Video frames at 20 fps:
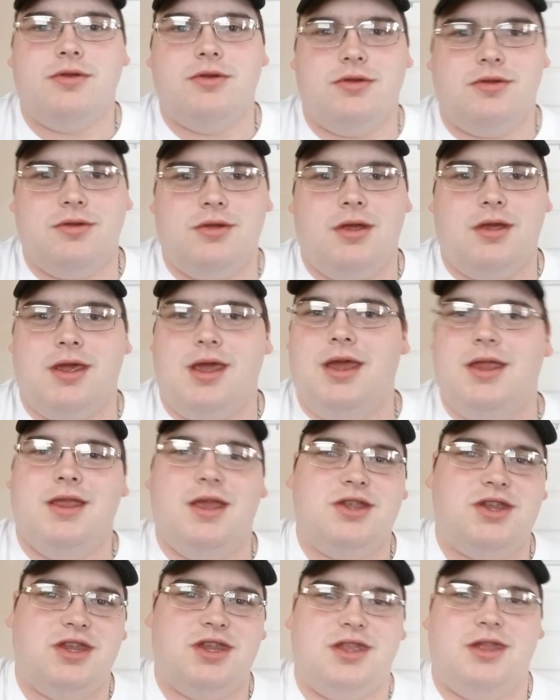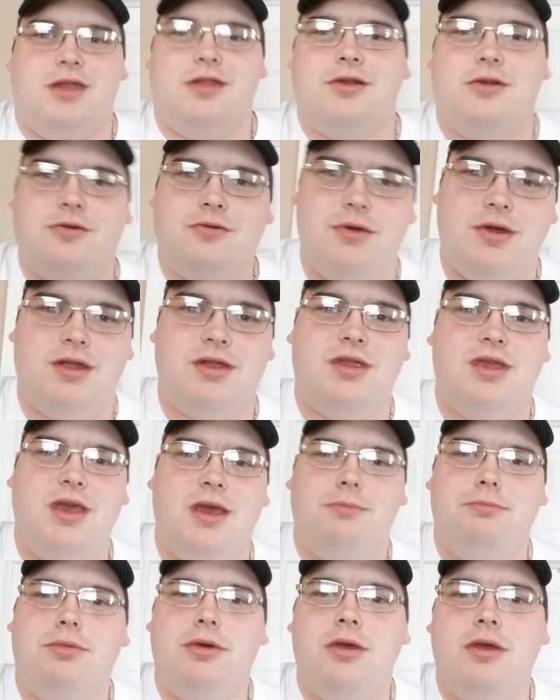So again, that's just another quick
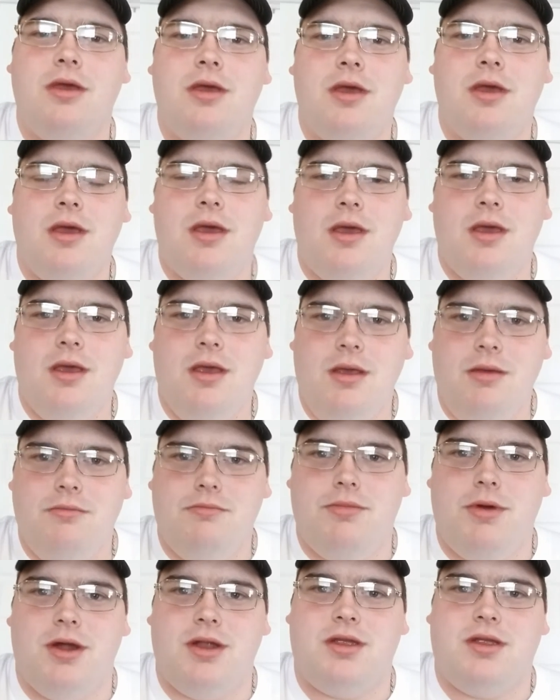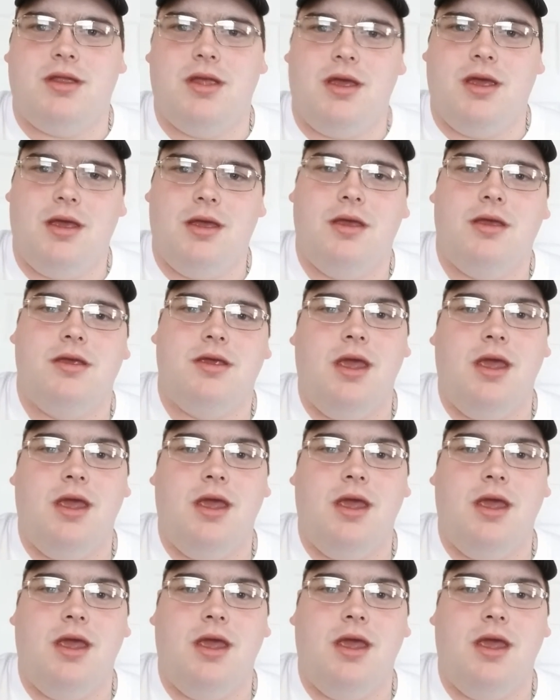tip, but uh,